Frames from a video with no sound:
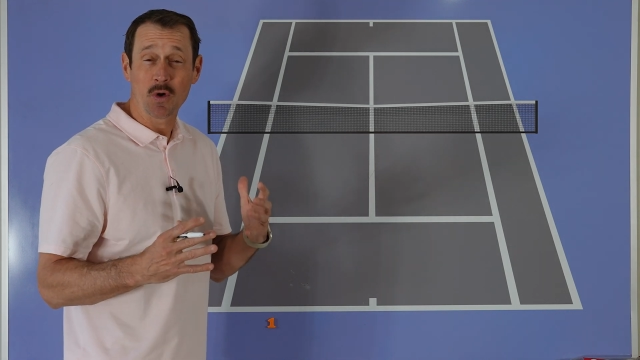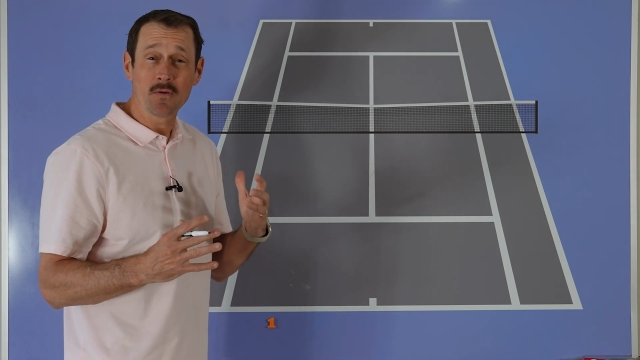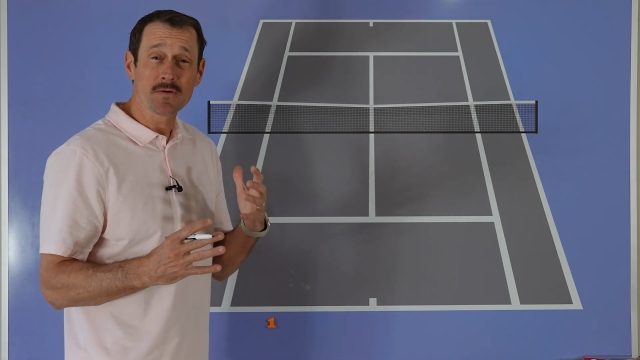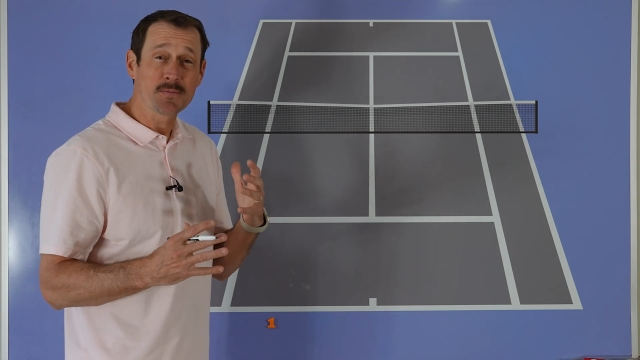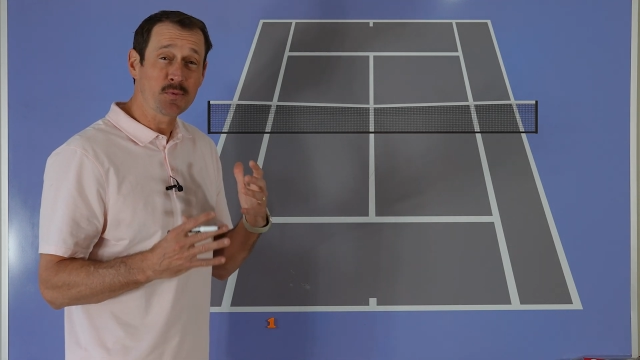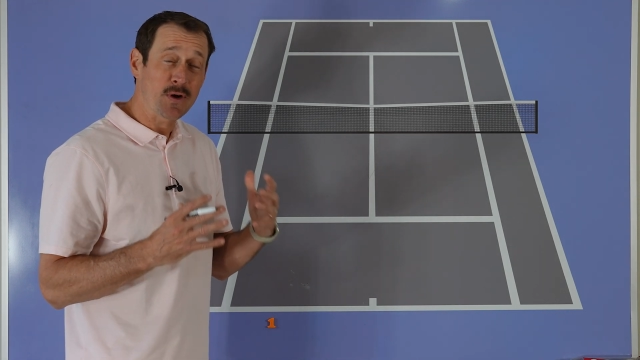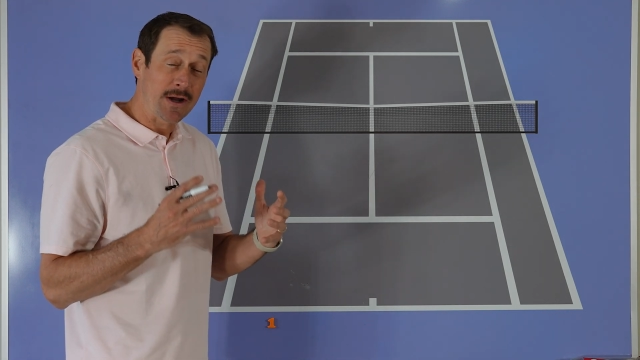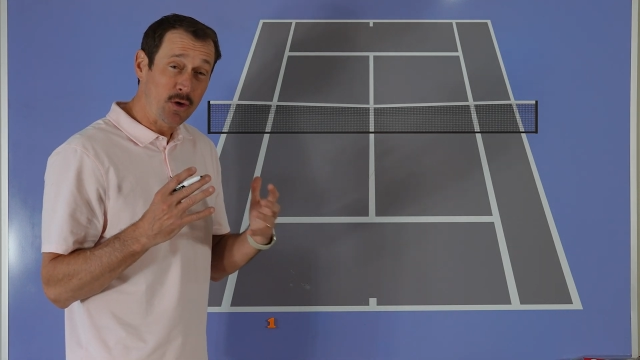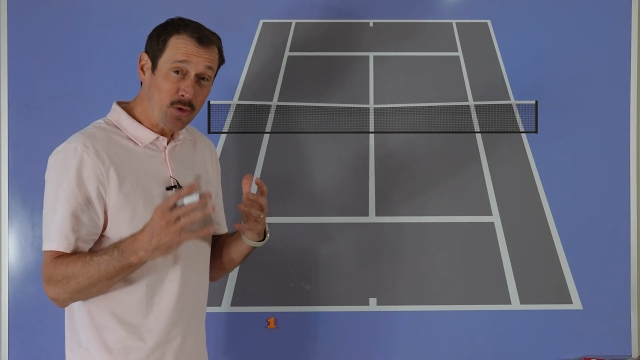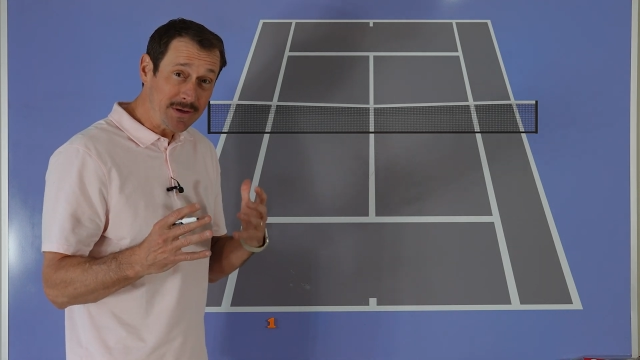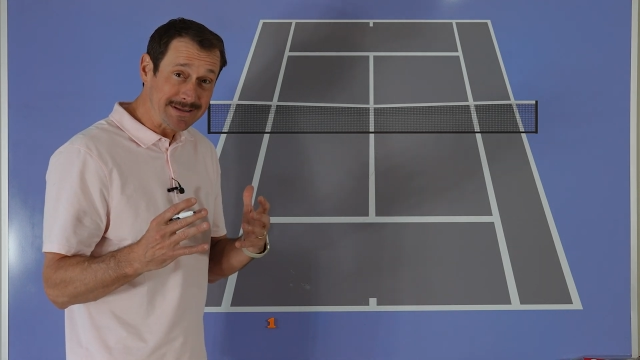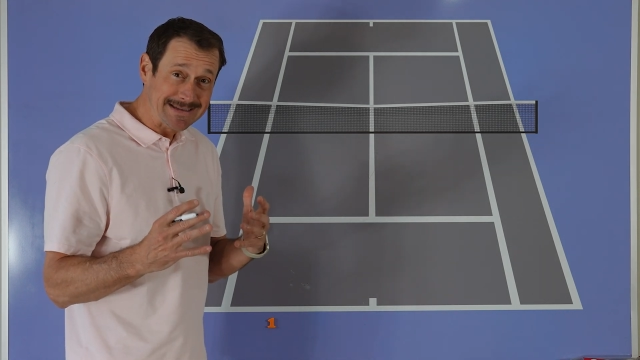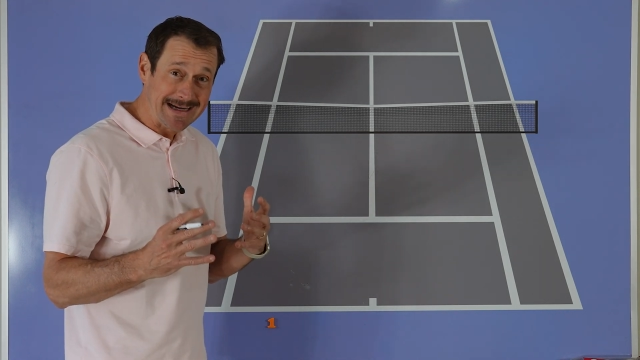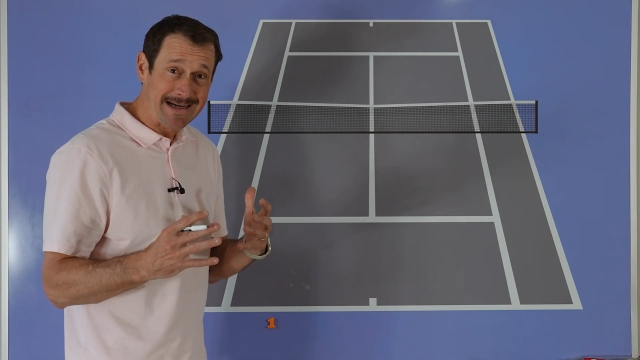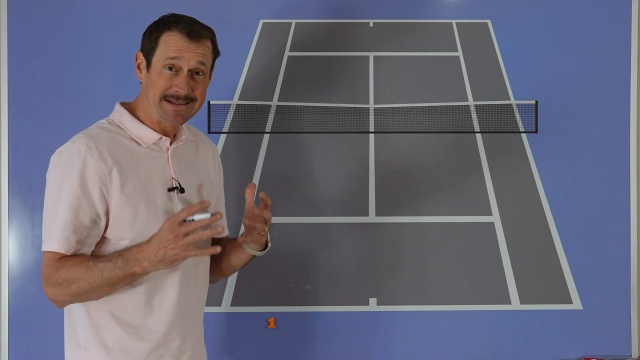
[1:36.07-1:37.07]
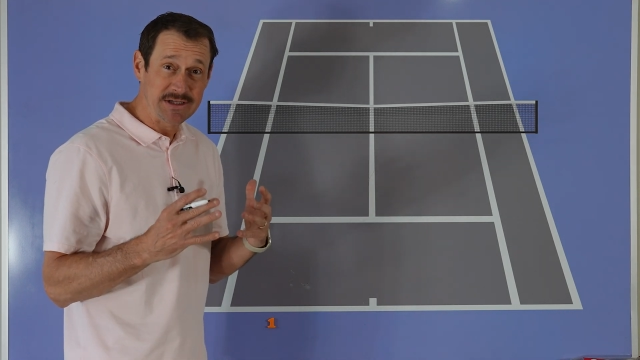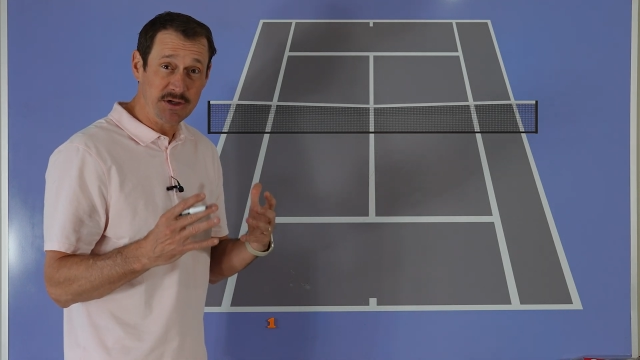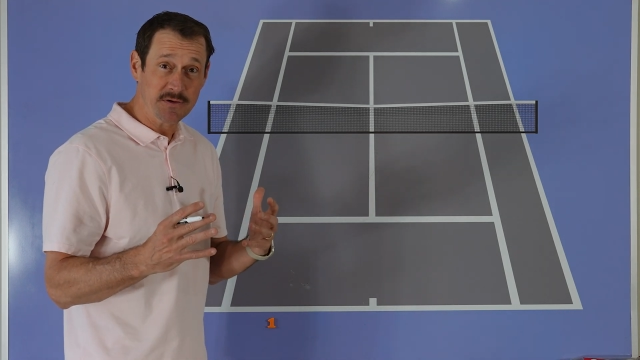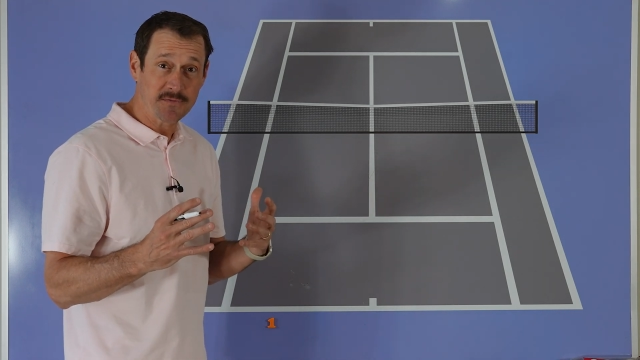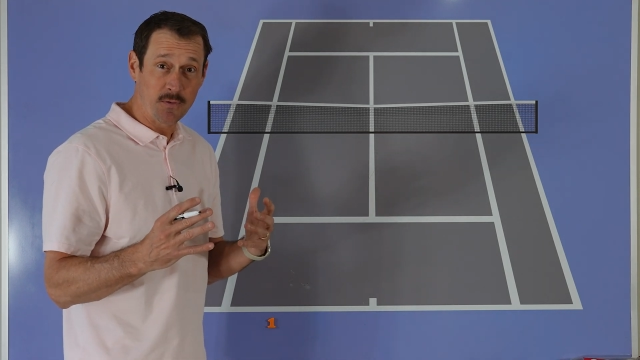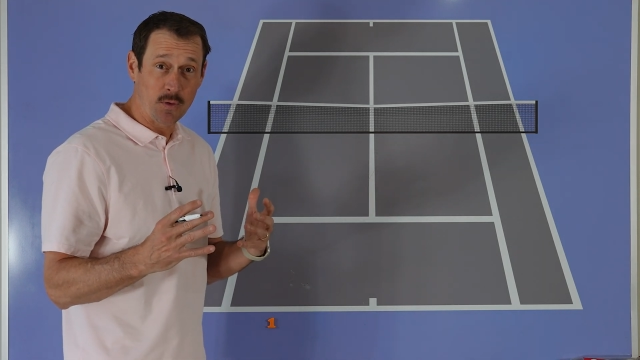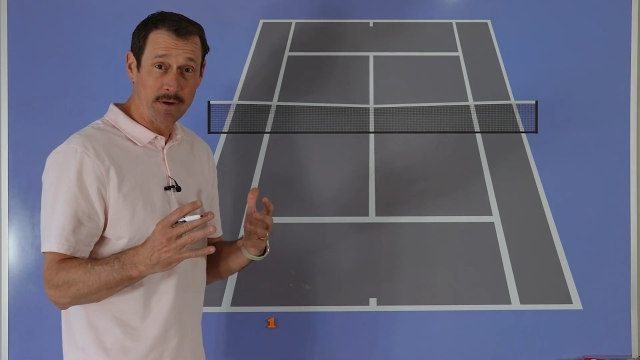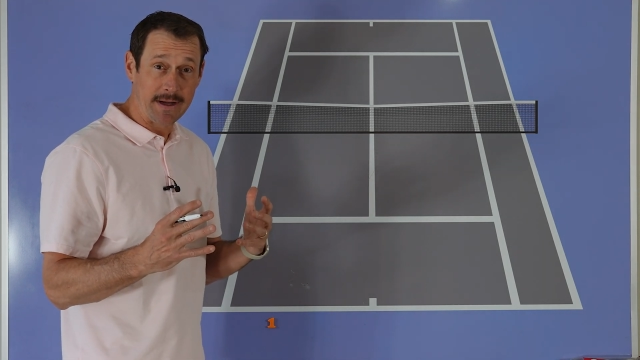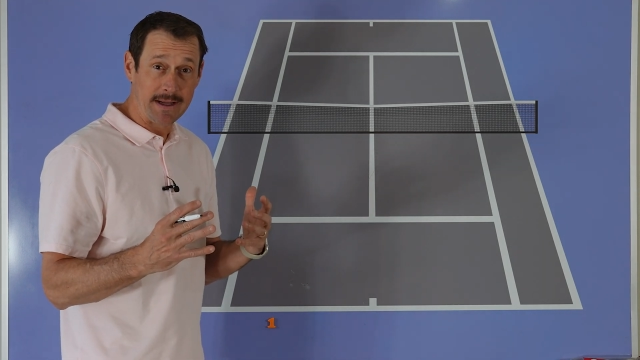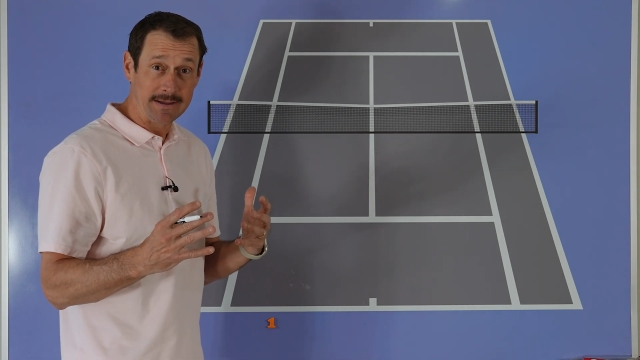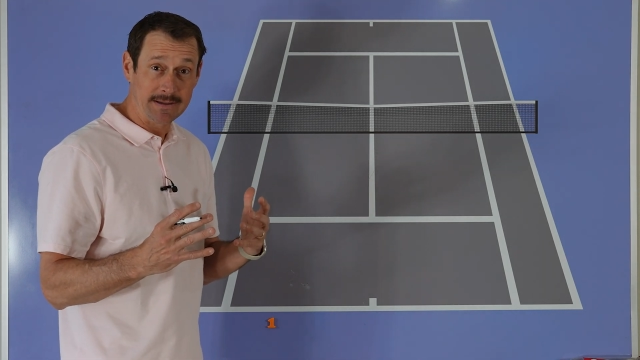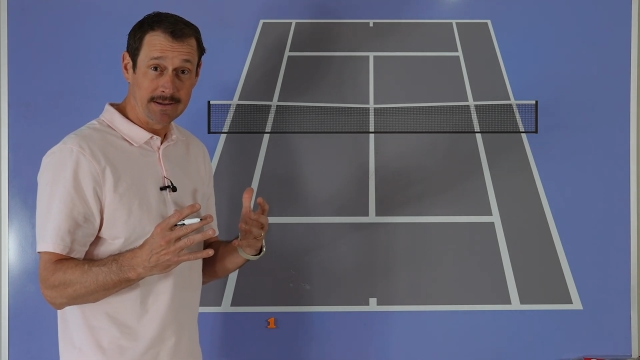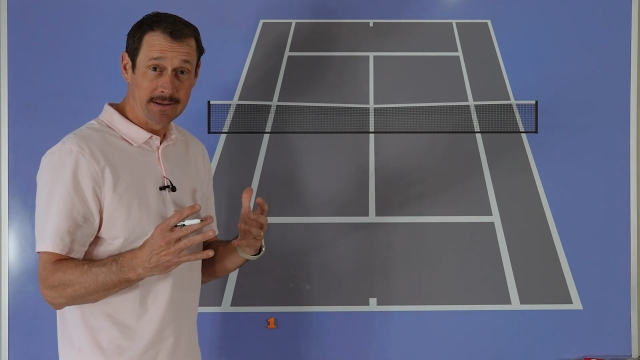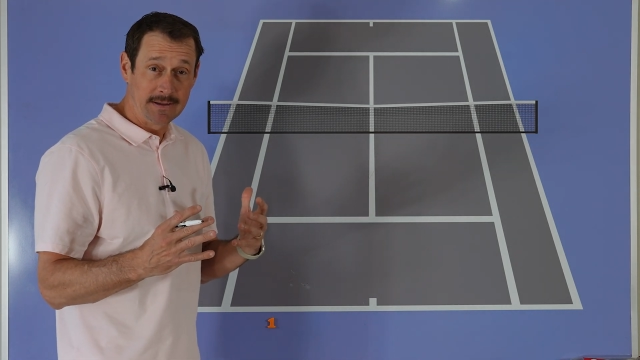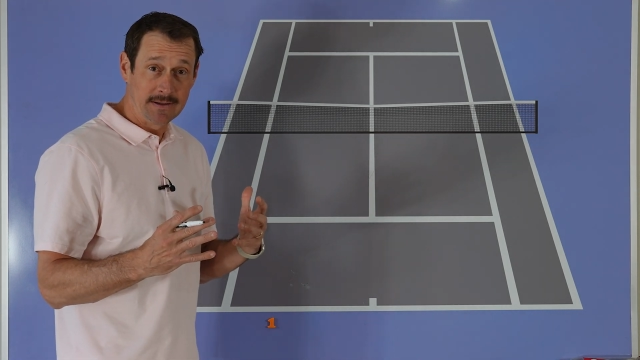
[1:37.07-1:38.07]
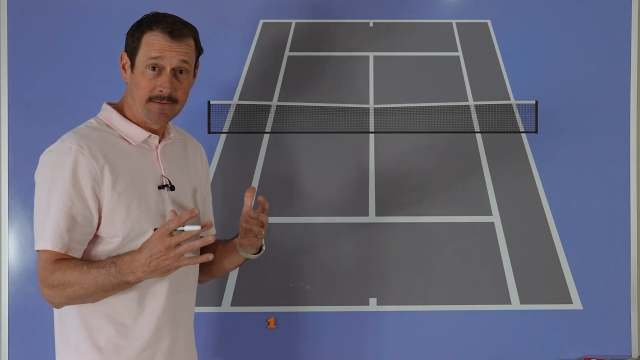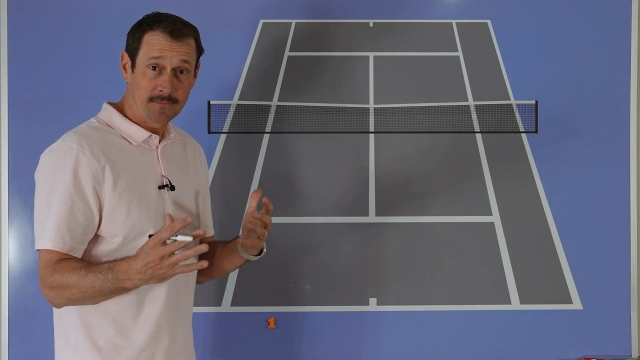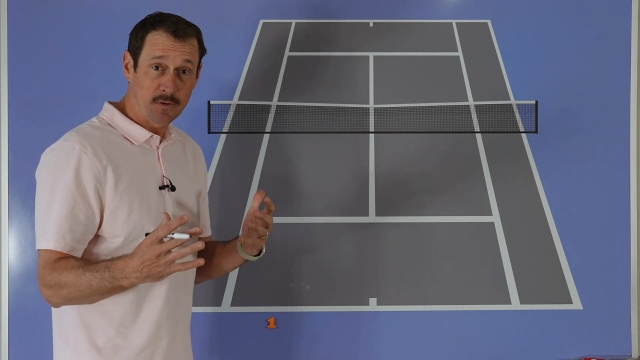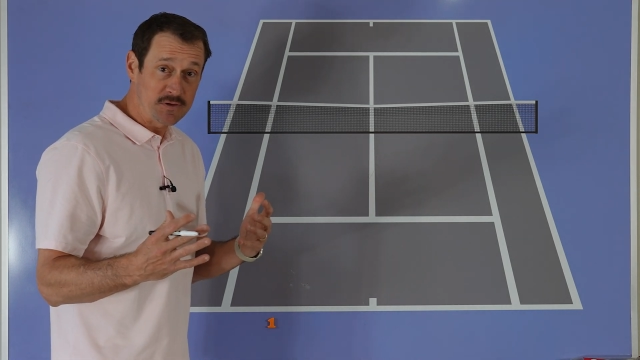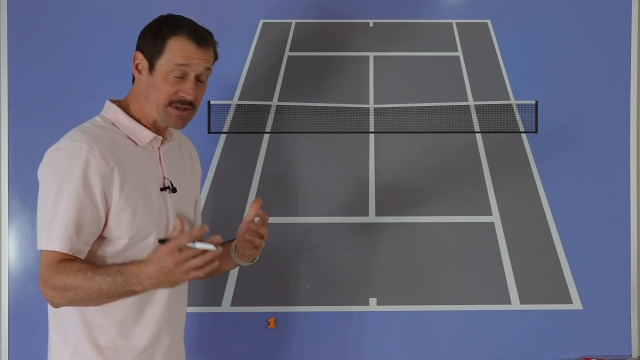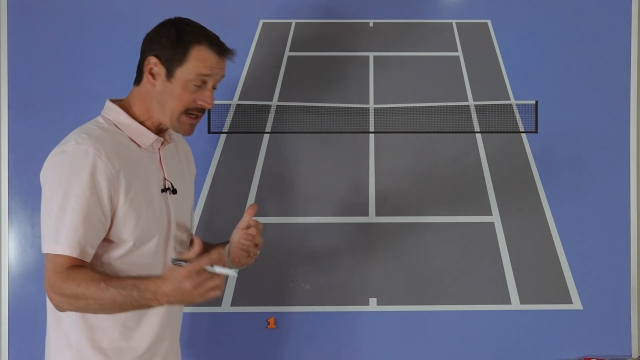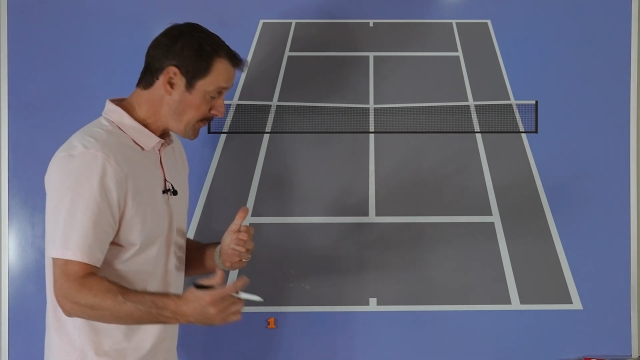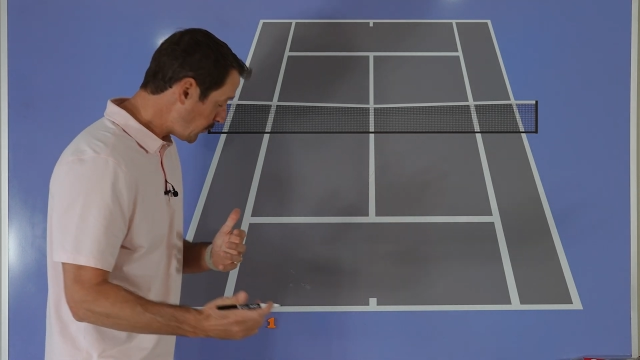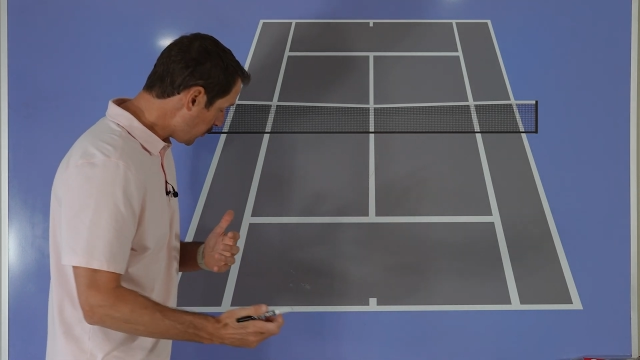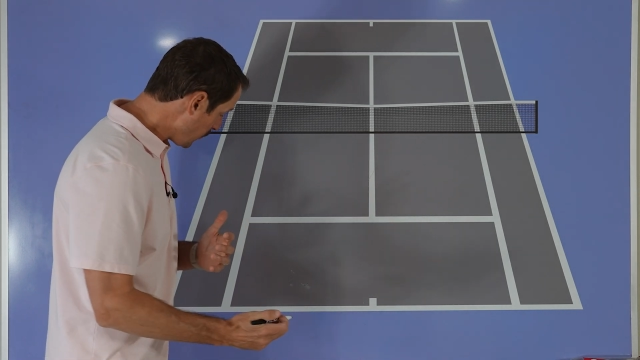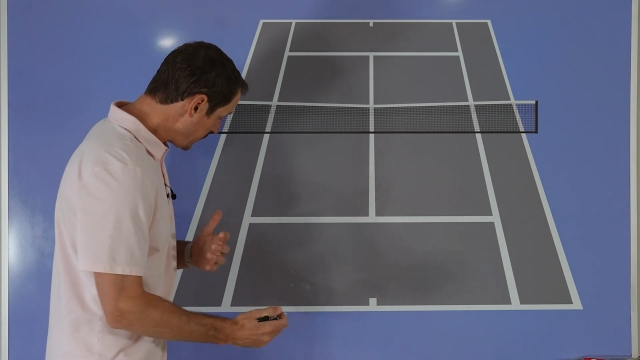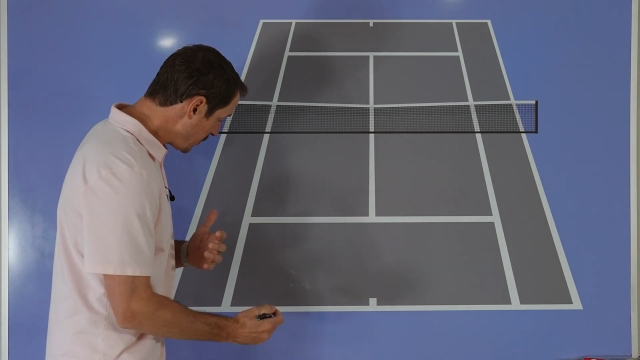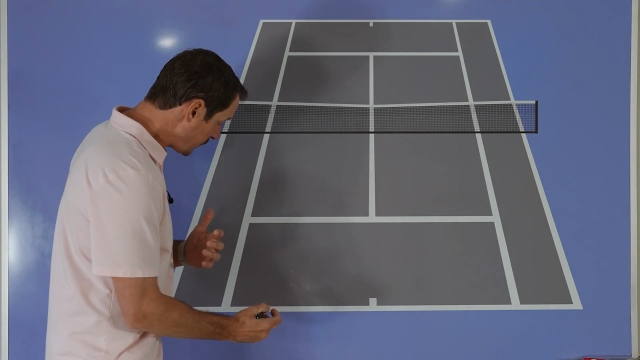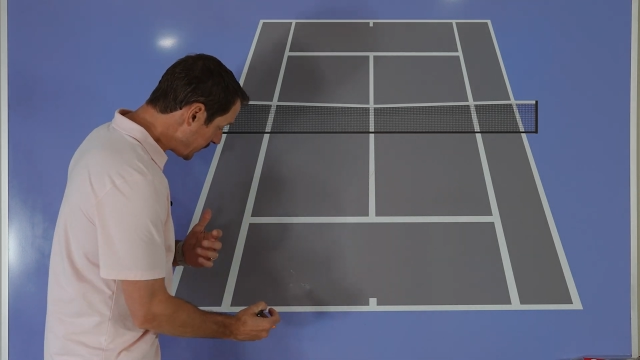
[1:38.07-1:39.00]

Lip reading: over-prioritizing your forehand. For example, when you